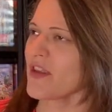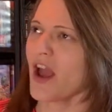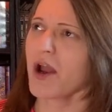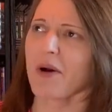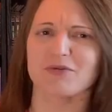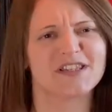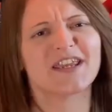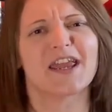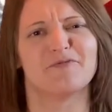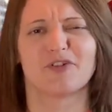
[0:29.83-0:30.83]
I was
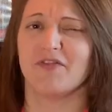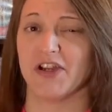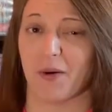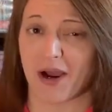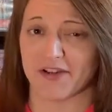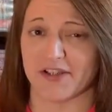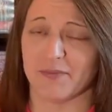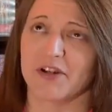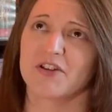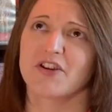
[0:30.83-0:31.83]
thinking for a video idea,
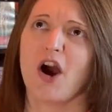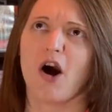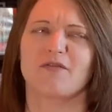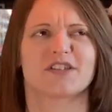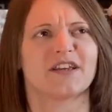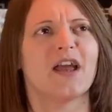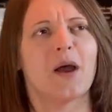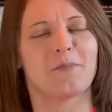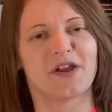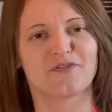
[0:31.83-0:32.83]
because obviously
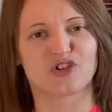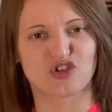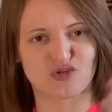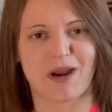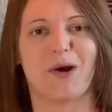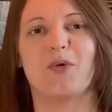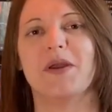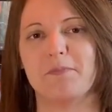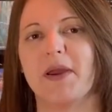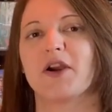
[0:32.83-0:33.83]
bit of a drought
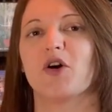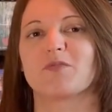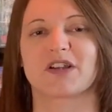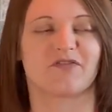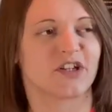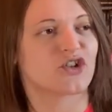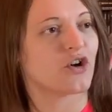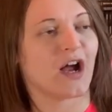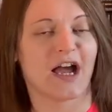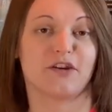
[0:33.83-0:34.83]
in pickups. I've literally
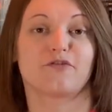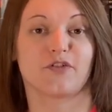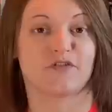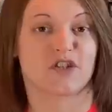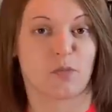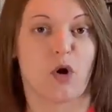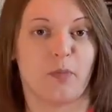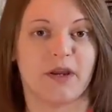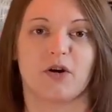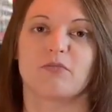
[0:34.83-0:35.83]
got a handful of small
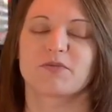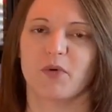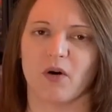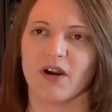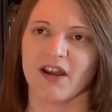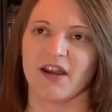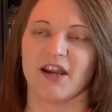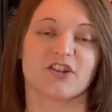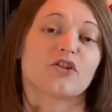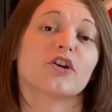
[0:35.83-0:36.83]
pickups, but
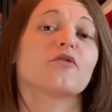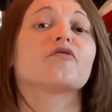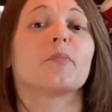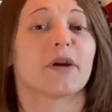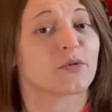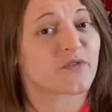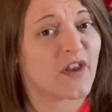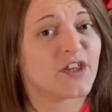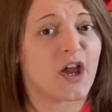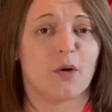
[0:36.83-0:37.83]
it's not enough for a pickups
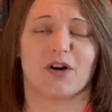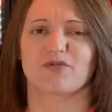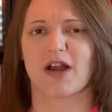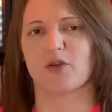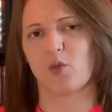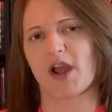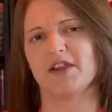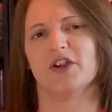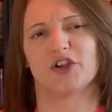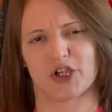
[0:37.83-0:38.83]
video. I'd rather
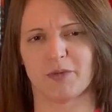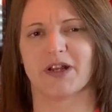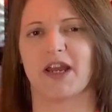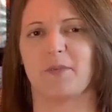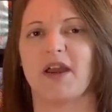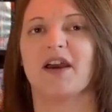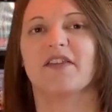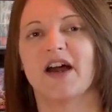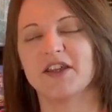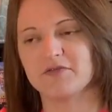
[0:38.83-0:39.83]
wait and accumulate a bit
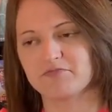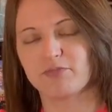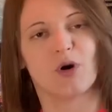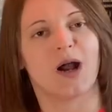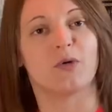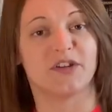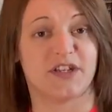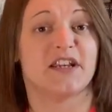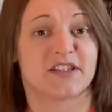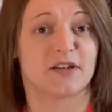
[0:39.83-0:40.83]
and then put out a
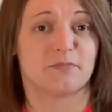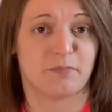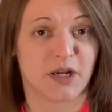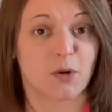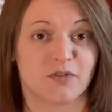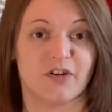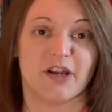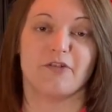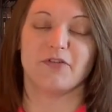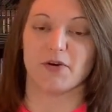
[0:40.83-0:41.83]
decent pickups
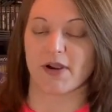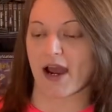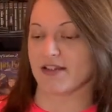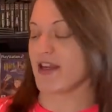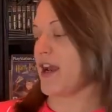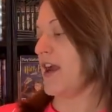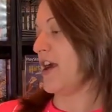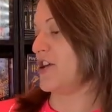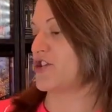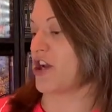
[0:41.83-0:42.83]
video for you guys.
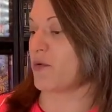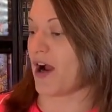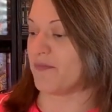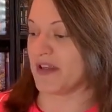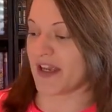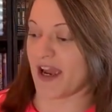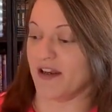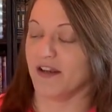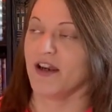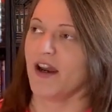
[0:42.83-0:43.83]
Show you what I've been
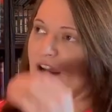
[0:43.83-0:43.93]
getting.